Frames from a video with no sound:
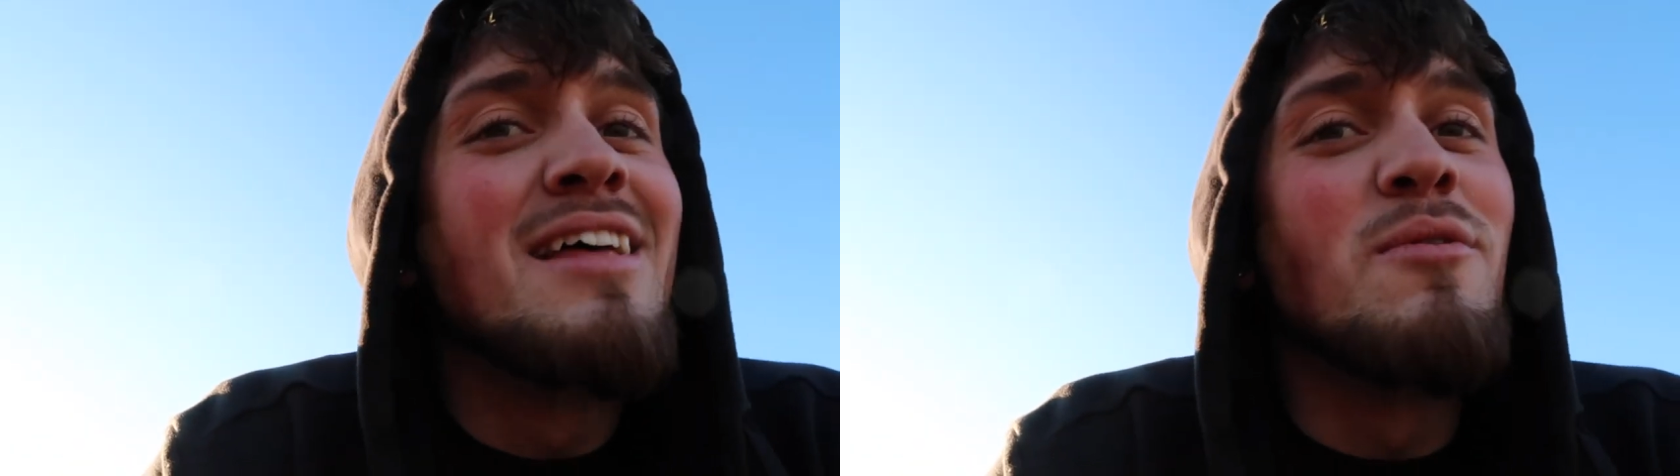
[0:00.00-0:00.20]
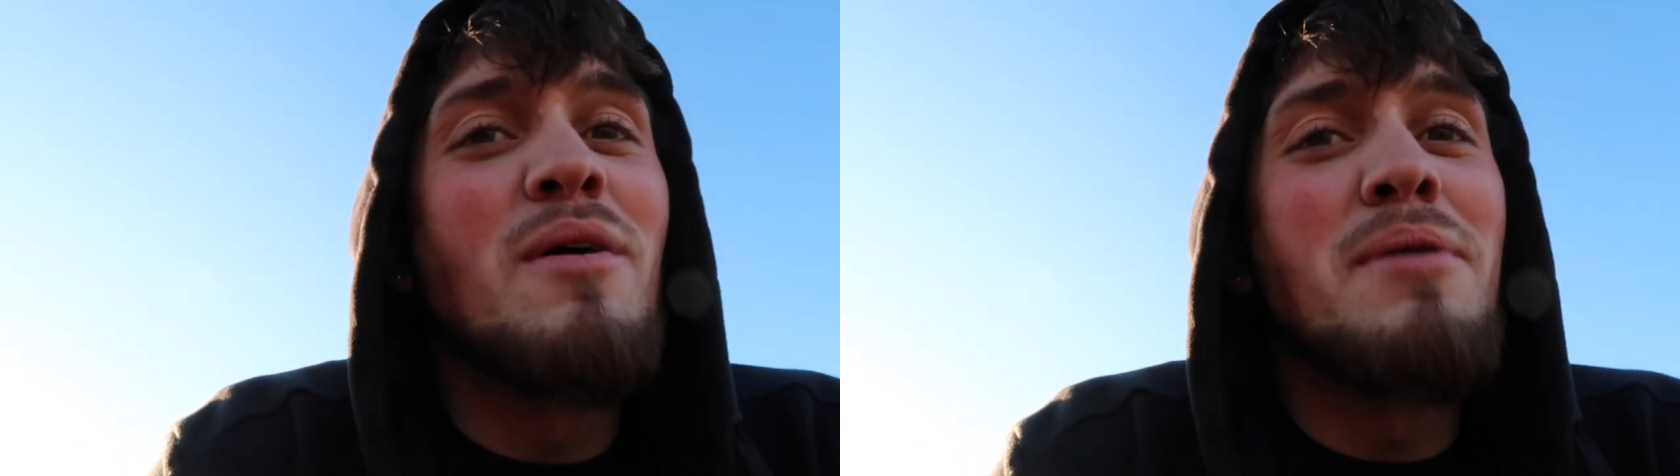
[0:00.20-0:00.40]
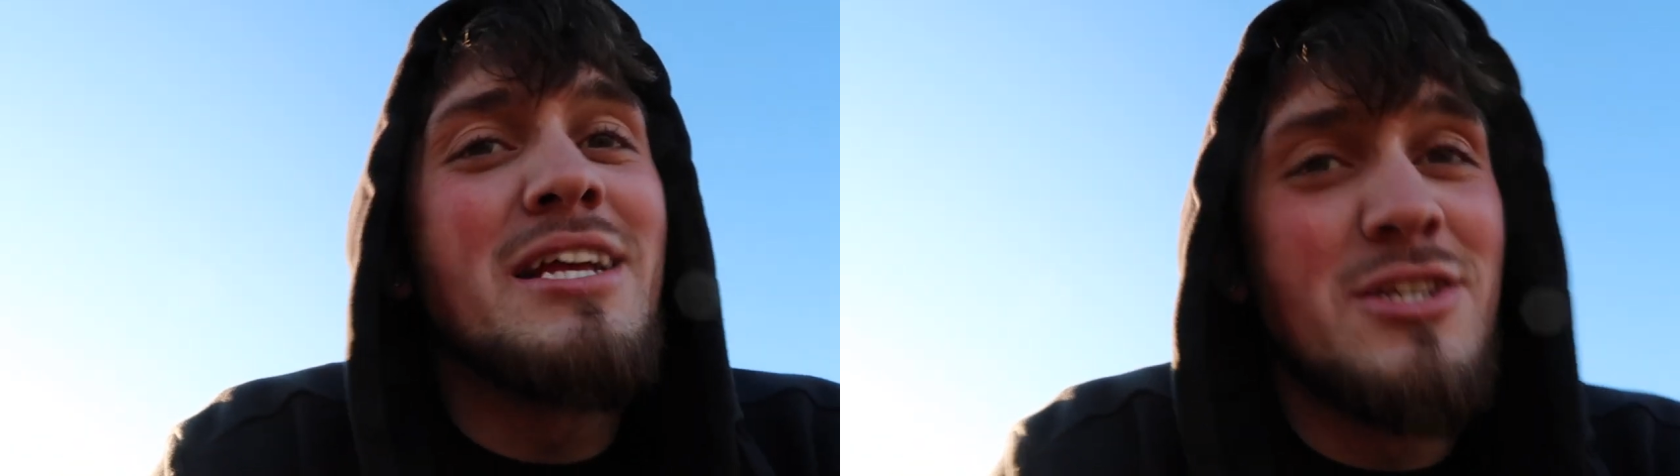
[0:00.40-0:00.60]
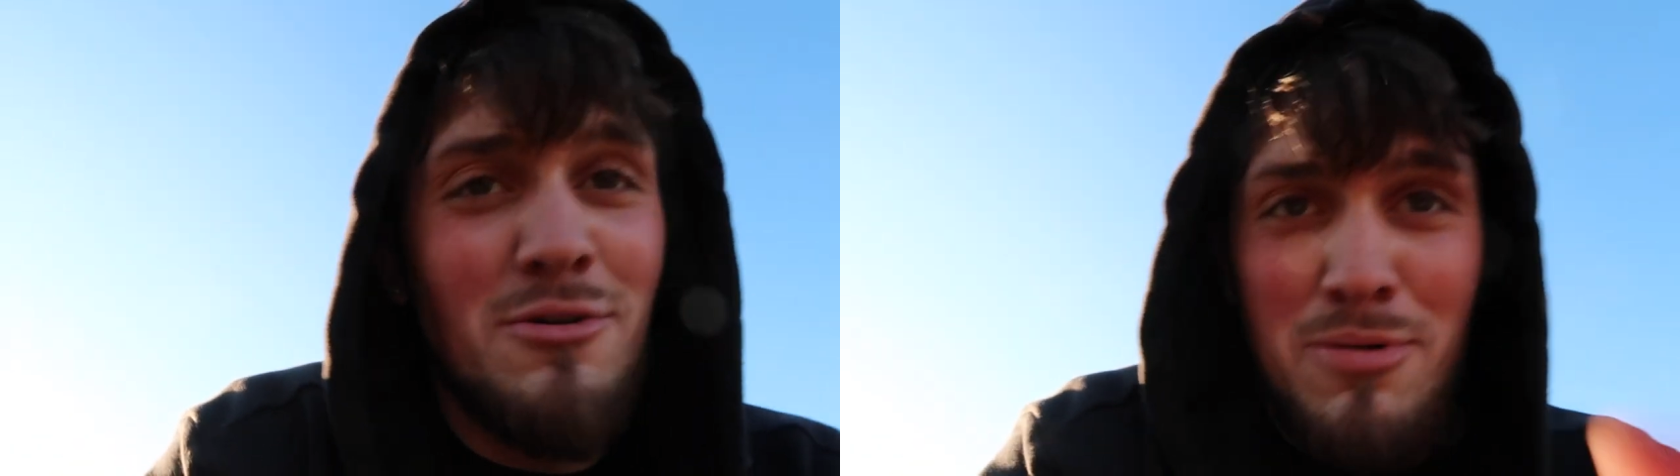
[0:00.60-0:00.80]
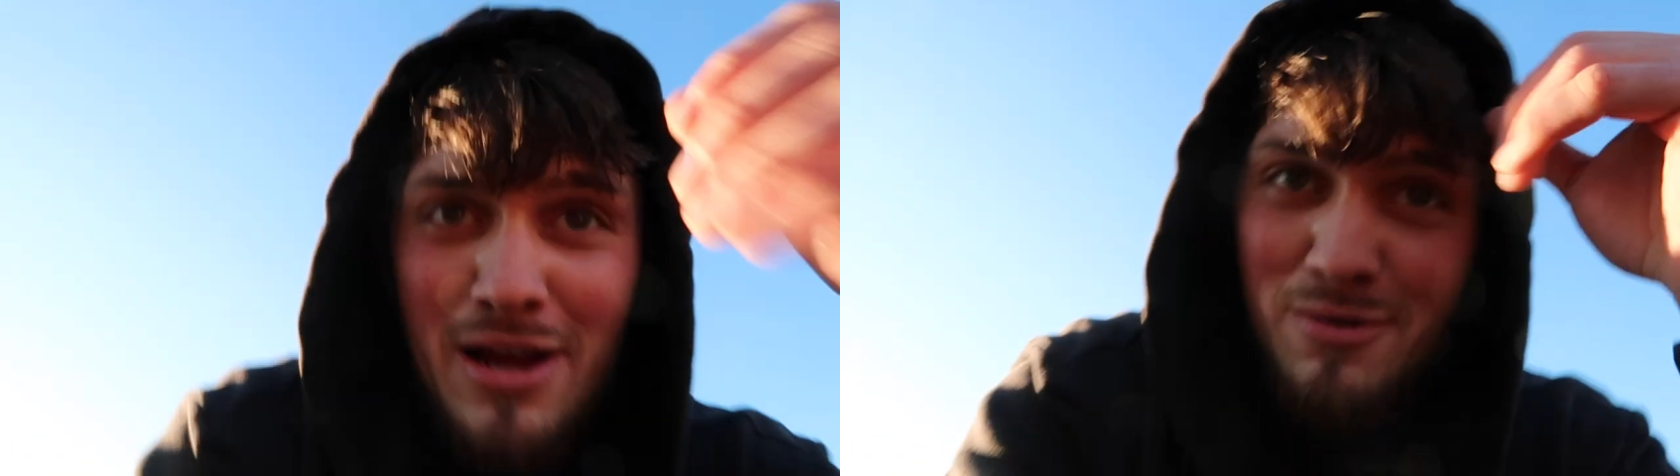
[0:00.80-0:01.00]
the win by
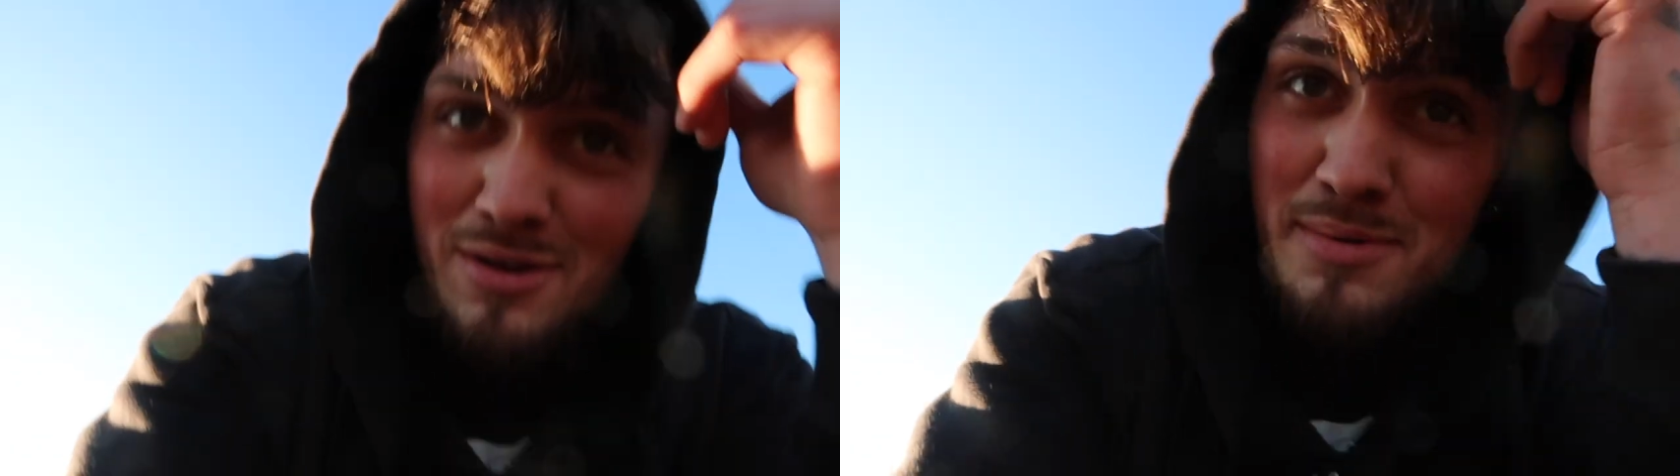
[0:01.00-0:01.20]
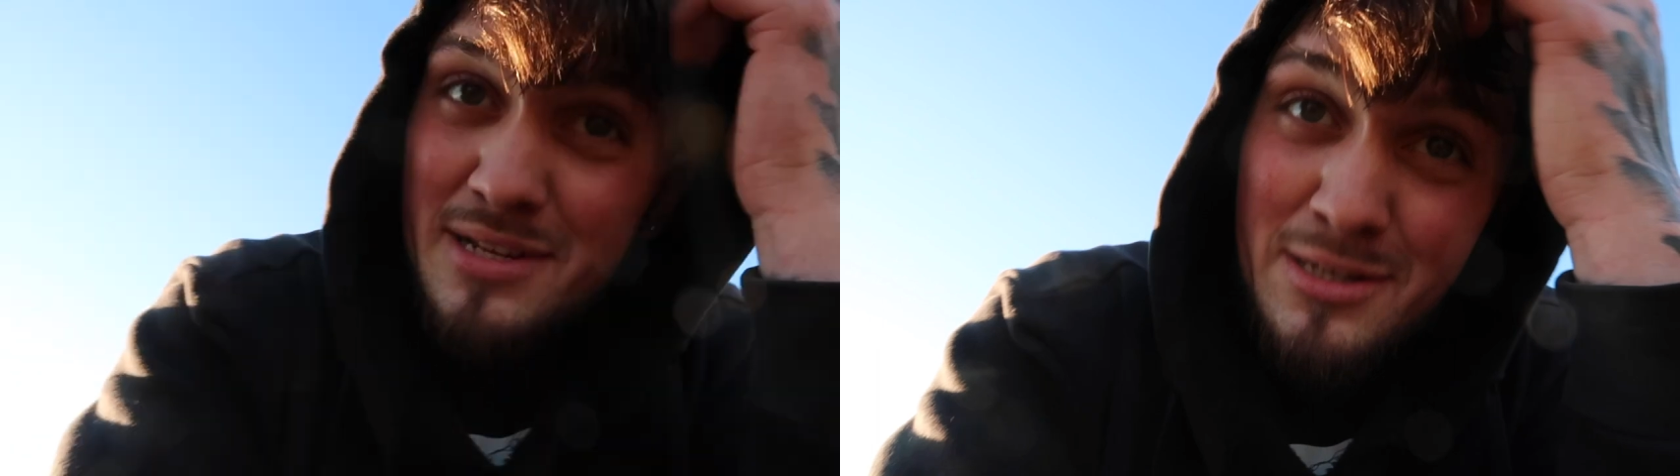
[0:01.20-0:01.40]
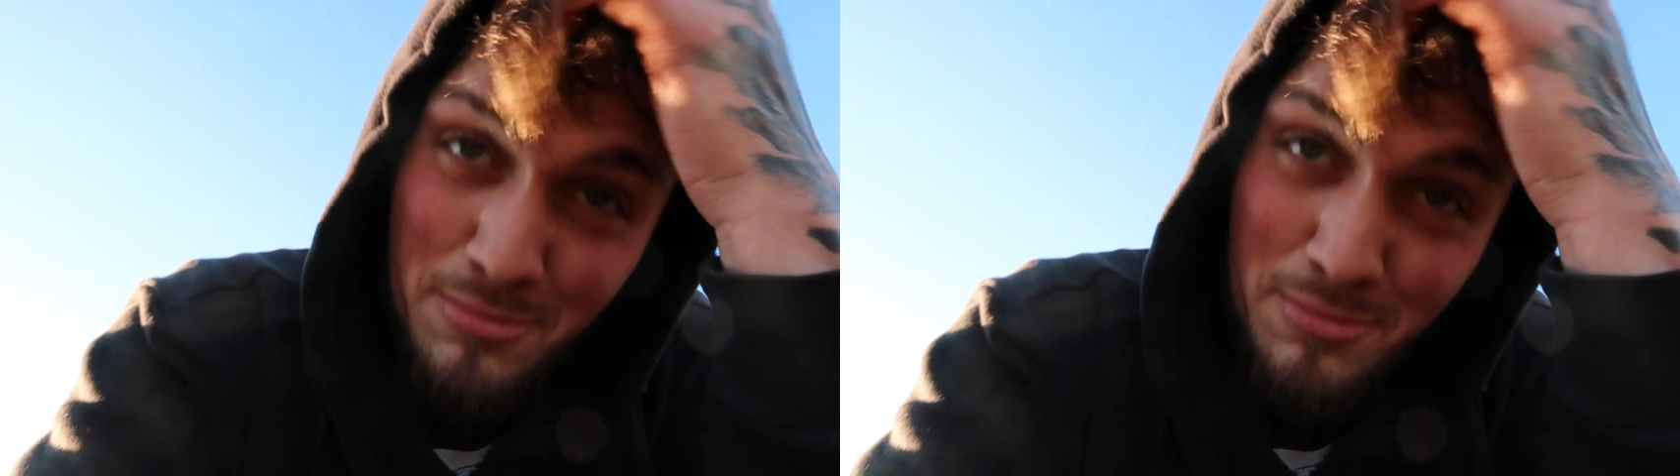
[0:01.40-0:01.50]
two probably would have been